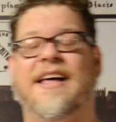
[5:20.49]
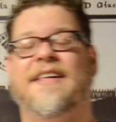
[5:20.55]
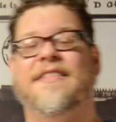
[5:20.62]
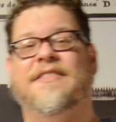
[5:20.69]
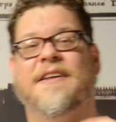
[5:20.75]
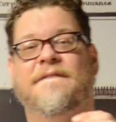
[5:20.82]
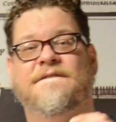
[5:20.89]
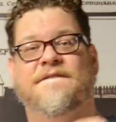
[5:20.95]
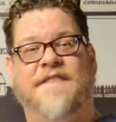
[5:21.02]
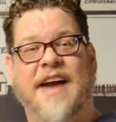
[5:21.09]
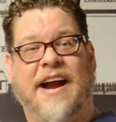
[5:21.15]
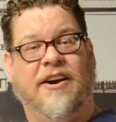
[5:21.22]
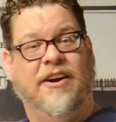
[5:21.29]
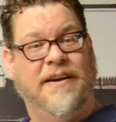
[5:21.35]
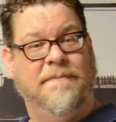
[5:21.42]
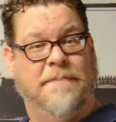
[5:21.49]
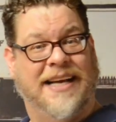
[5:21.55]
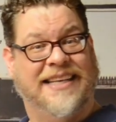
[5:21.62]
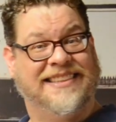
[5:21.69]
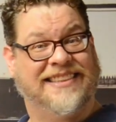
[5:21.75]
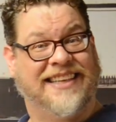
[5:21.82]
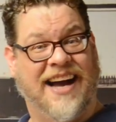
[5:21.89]
The very
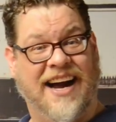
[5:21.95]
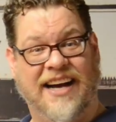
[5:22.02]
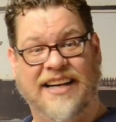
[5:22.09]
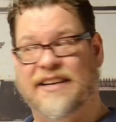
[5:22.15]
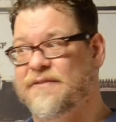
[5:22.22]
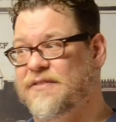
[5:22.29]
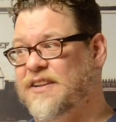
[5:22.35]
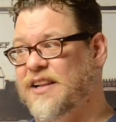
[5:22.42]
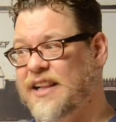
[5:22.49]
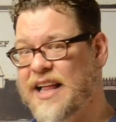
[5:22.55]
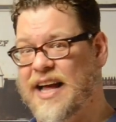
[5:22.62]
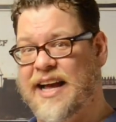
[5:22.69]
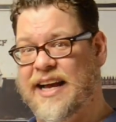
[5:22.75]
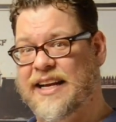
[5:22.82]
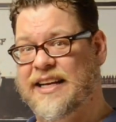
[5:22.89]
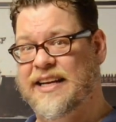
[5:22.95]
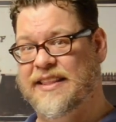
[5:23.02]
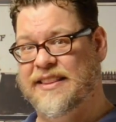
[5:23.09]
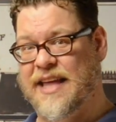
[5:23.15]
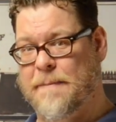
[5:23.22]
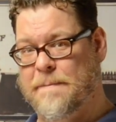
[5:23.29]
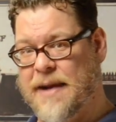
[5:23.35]
best kind of clay
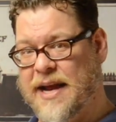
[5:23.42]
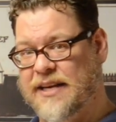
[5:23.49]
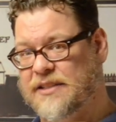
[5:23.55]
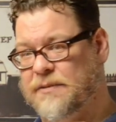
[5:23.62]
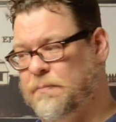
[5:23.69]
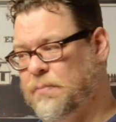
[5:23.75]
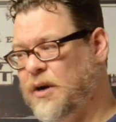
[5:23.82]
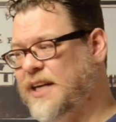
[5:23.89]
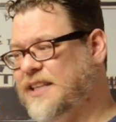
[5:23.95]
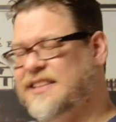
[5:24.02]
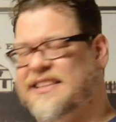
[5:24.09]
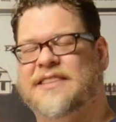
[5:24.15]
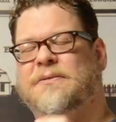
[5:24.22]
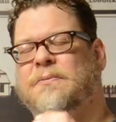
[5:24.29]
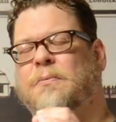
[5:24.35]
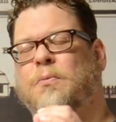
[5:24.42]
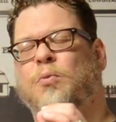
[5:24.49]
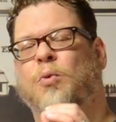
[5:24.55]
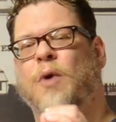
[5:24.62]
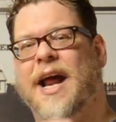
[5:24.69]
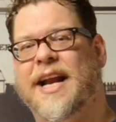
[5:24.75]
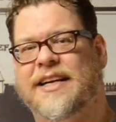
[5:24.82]
that makes bricks is
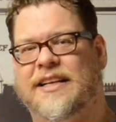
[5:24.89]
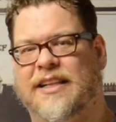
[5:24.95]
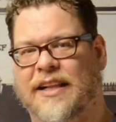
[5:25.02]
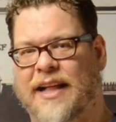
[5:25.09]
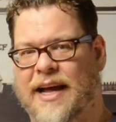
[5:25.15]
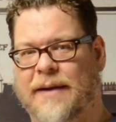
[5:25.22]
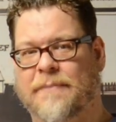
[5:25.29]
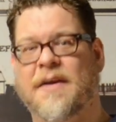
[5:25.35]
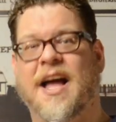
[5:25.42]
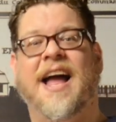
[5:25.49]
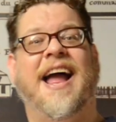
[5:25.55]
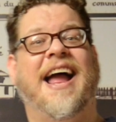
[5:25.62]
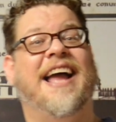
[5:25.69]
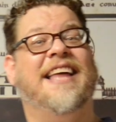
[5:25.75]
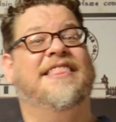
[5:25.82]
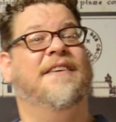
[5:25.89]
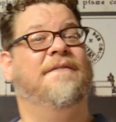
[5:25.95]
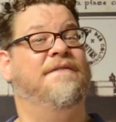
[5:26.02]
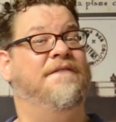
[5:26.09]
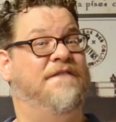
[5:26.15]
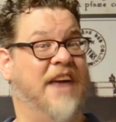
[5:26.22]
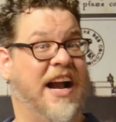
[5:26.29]
red clay. And the
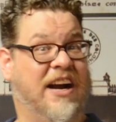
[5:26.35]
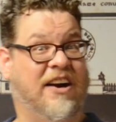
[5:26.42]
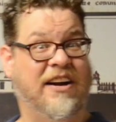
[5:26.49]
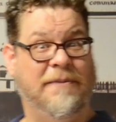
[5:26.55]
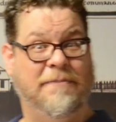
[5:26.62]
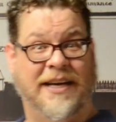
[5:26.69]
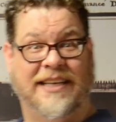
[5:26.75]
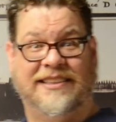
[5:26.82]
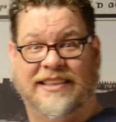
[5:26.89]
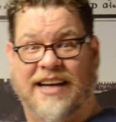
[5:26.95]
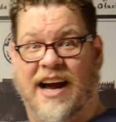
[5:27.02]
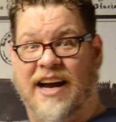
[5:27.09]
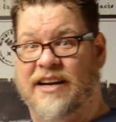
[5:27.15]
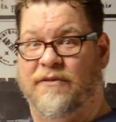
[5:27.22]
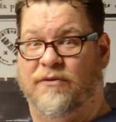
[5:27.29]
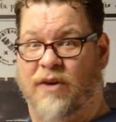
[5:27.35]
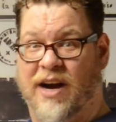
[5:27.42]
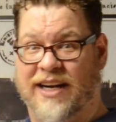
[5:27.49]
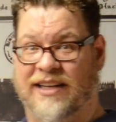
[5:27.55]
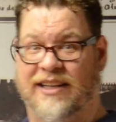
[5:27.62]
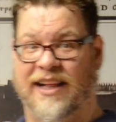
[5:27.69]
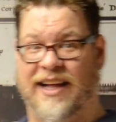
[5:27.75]
very best kind of
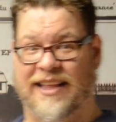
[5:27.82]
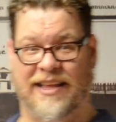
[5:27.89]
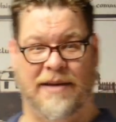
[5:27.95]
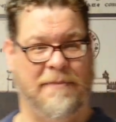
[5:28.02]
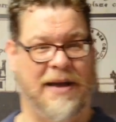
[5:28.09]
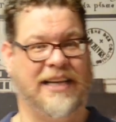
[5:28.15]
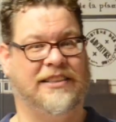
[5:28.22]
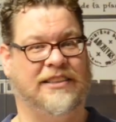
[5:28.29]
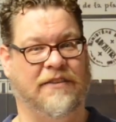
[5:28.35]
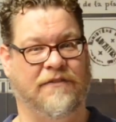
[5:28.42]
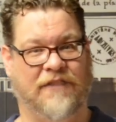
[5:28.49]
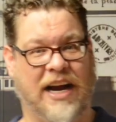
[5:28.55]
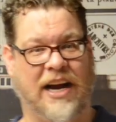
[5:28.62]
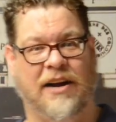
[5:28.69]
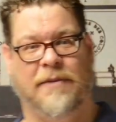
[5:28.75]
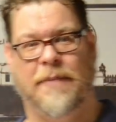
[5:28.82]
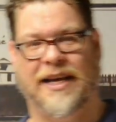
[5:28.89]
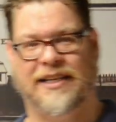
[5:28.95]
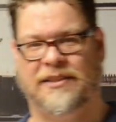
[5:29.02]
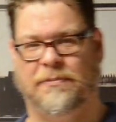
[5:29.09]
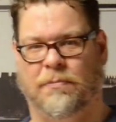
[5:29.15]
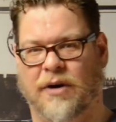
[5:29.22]
red clay that makes the very
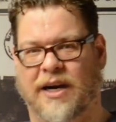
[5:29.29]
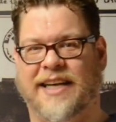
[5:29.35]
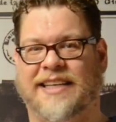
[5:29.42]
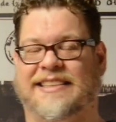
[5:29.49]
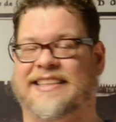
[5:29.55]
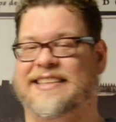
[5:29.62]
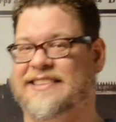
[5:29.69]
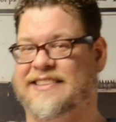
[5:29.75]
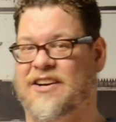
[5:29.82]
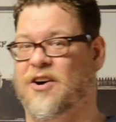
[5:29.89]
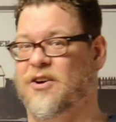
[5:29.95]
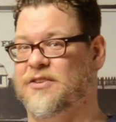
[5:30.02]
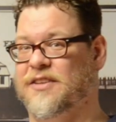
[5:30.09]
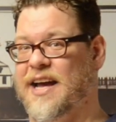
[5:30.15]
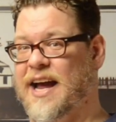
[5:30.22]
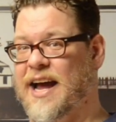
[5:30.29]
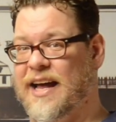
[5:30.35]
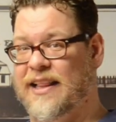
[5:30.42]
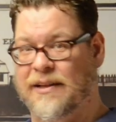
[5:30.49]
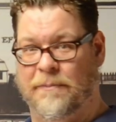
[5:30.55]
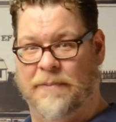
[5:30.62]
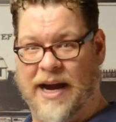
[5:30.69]
best bricks is called
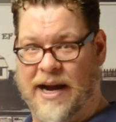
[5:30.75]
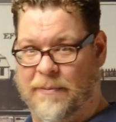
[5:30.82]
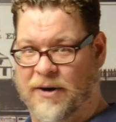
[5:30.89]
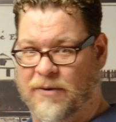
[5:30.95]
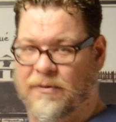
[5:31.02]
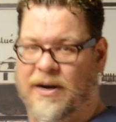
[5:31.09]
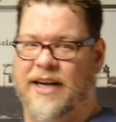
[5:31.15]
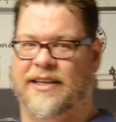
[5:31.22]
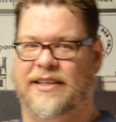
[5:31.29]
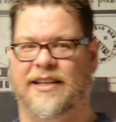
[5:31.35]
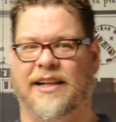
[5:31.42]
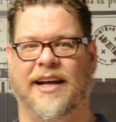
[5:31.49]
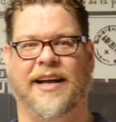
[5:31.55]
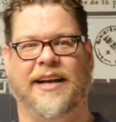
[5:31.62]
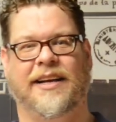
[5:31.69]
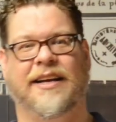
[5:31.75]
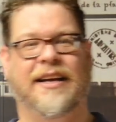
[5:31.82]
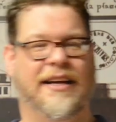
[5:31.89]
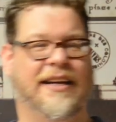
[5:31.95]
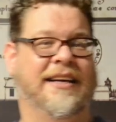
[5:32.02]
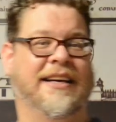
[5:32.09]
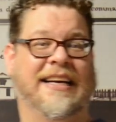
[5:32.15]
Alabama red clay.
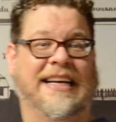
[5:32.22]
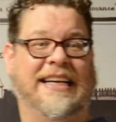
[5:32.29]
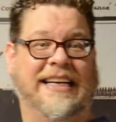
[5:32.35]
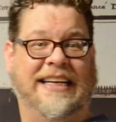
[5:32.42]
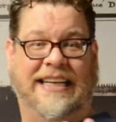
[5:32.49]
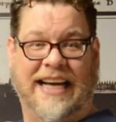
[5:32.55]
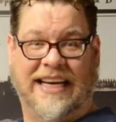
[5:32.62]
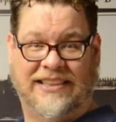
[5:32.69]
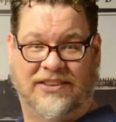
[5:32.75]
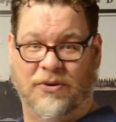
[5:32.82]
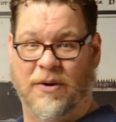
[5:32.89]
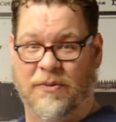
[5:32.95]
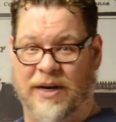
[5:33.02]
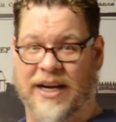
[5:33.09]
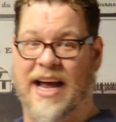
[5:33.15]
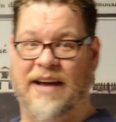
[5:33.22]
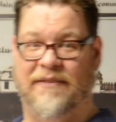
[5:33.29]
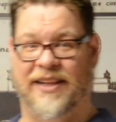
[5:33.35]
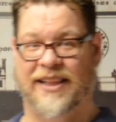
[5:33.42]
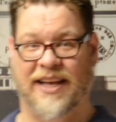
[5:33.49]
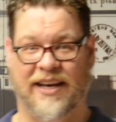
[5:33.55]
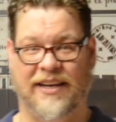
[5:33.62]
Guess what we have
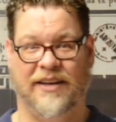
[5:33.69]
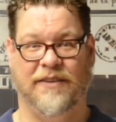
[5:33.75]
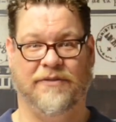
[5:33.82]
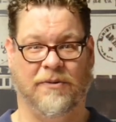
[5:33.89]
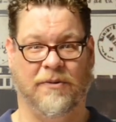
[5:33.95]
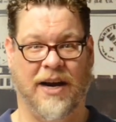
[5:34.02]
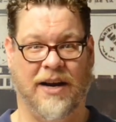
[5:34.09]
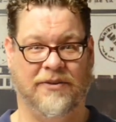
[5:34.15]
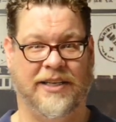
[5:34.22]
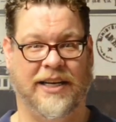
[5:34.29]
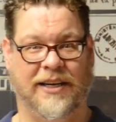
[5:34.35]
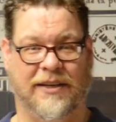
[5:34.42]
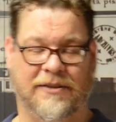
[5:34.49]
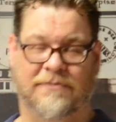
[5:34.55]
a lot of around here?